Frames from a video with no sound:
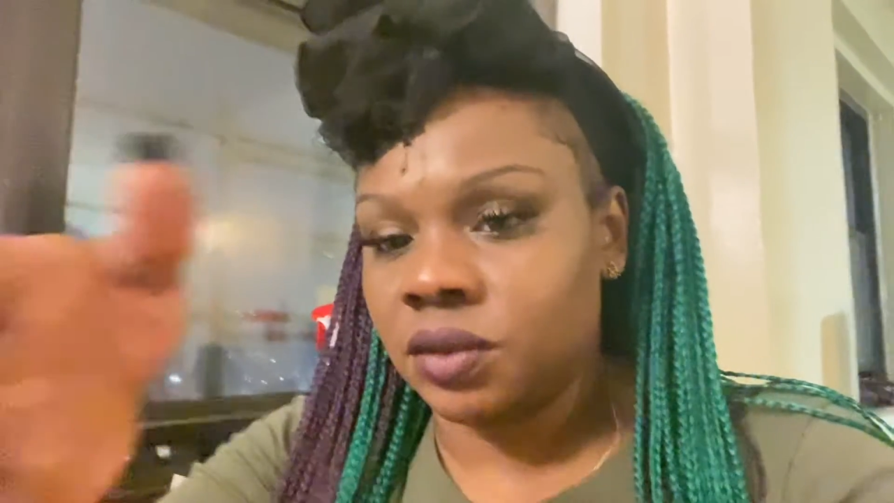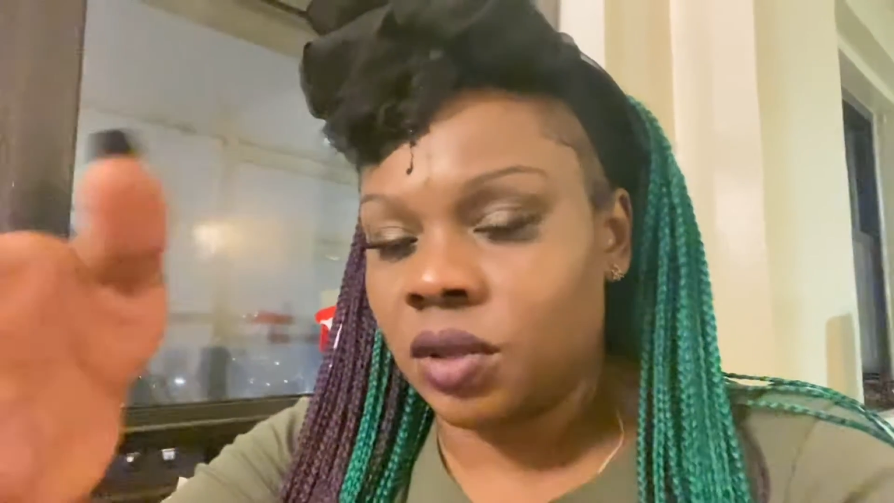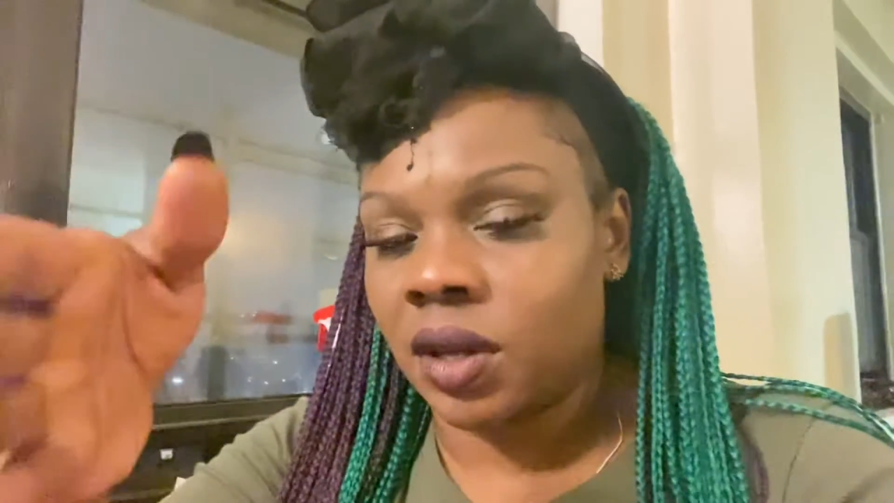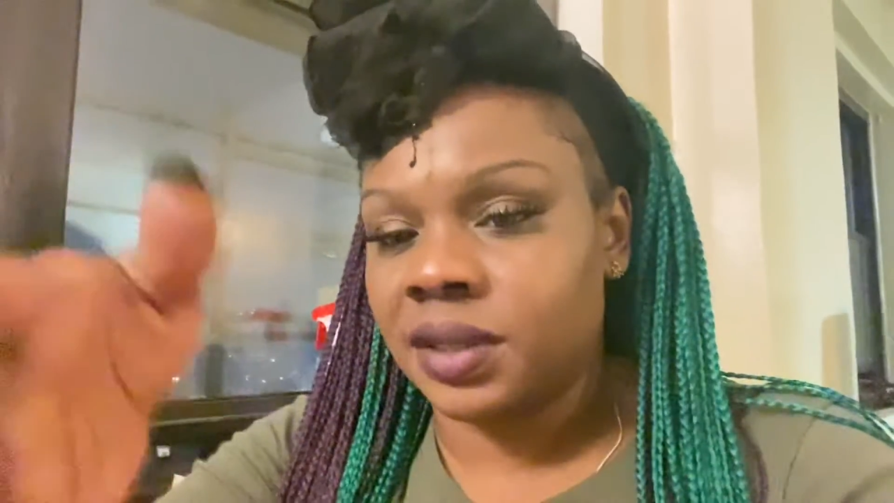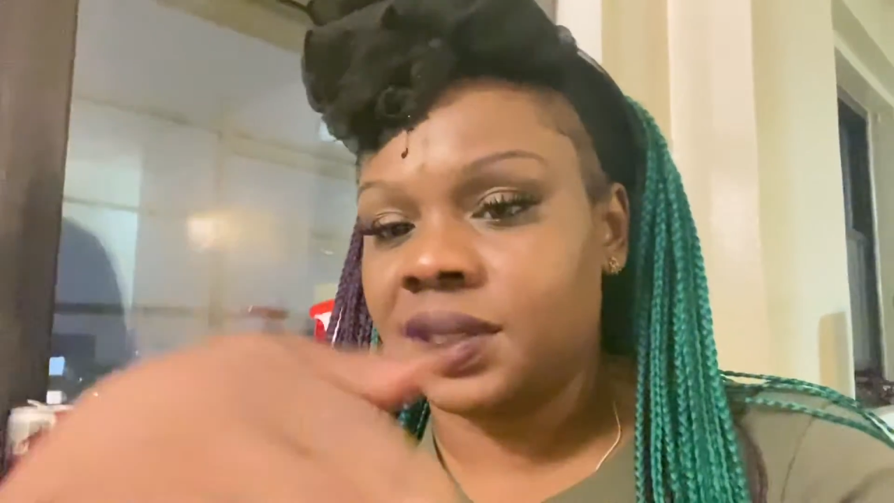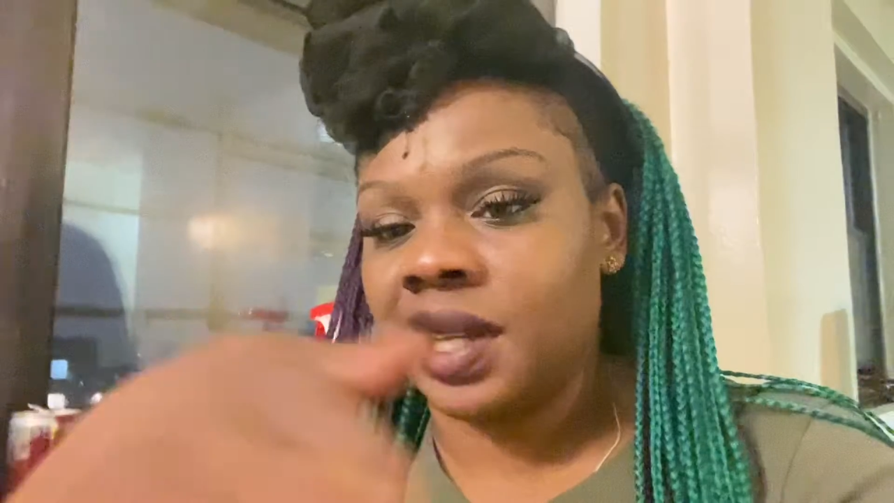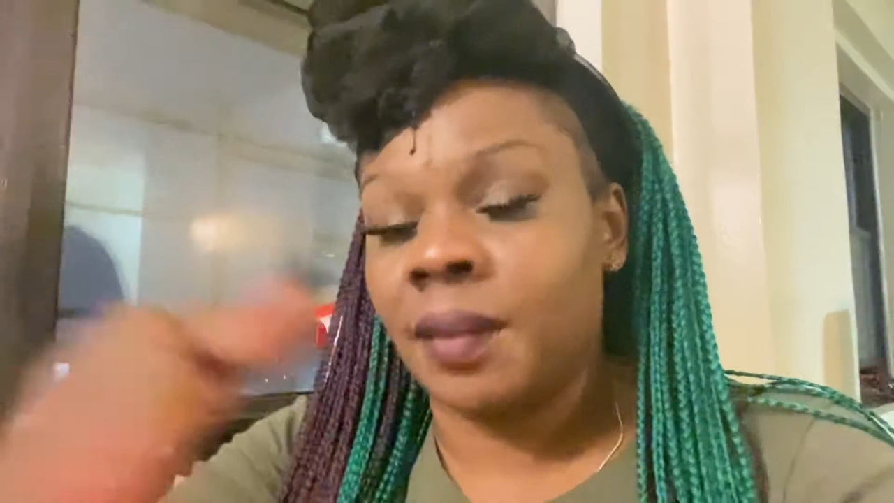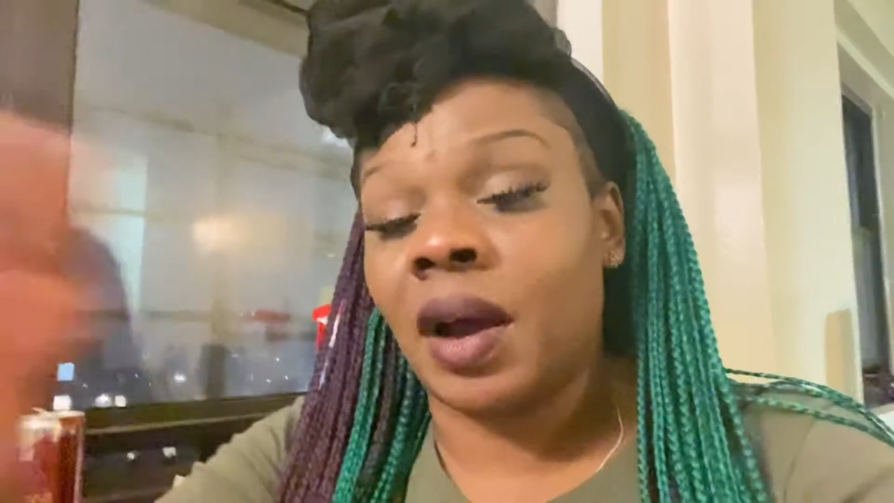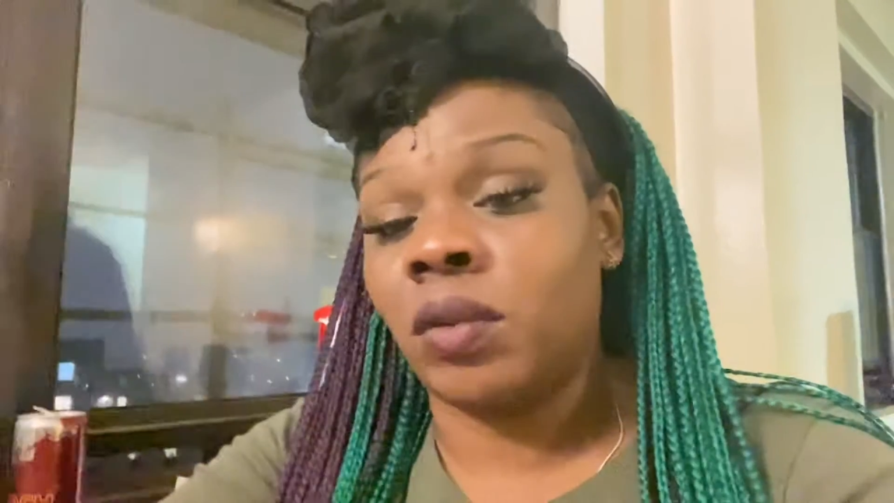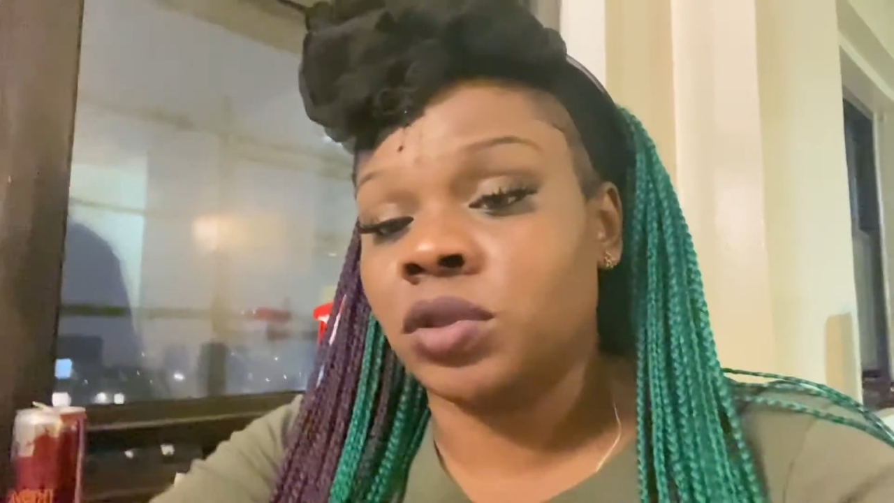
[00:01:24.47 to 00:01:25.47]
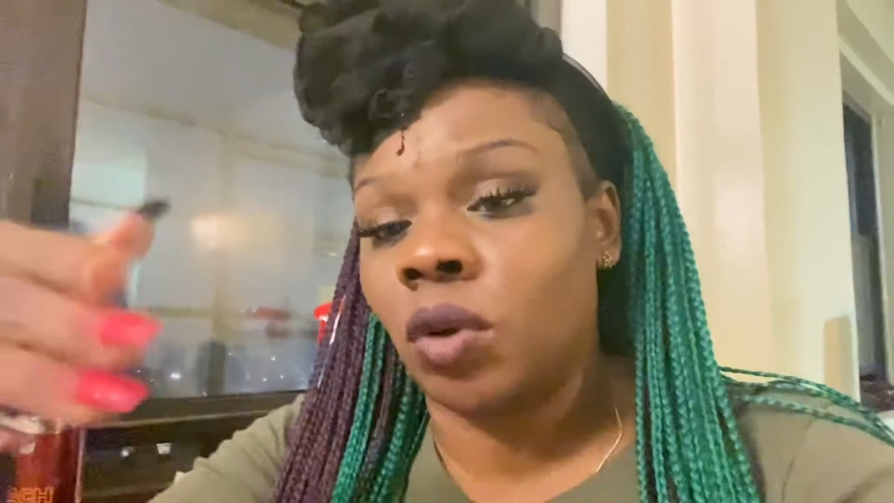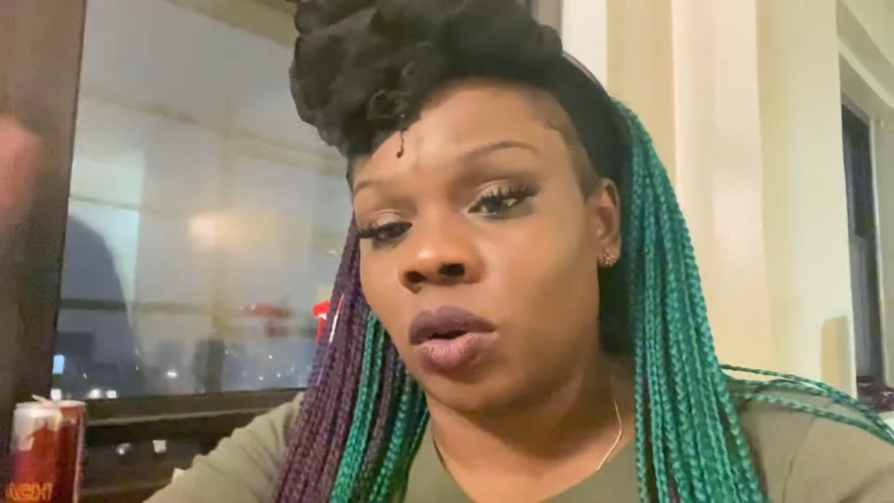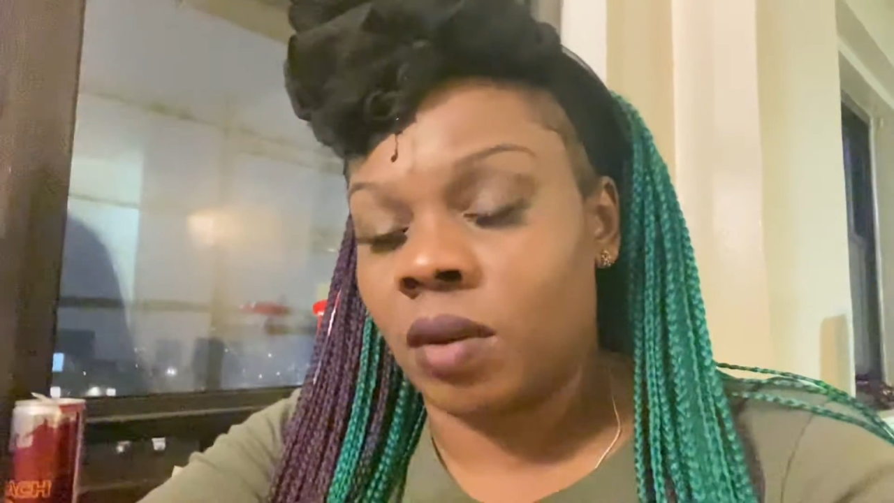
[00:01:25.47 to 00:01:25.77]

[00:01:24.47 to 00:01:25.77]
y'all to see about what's going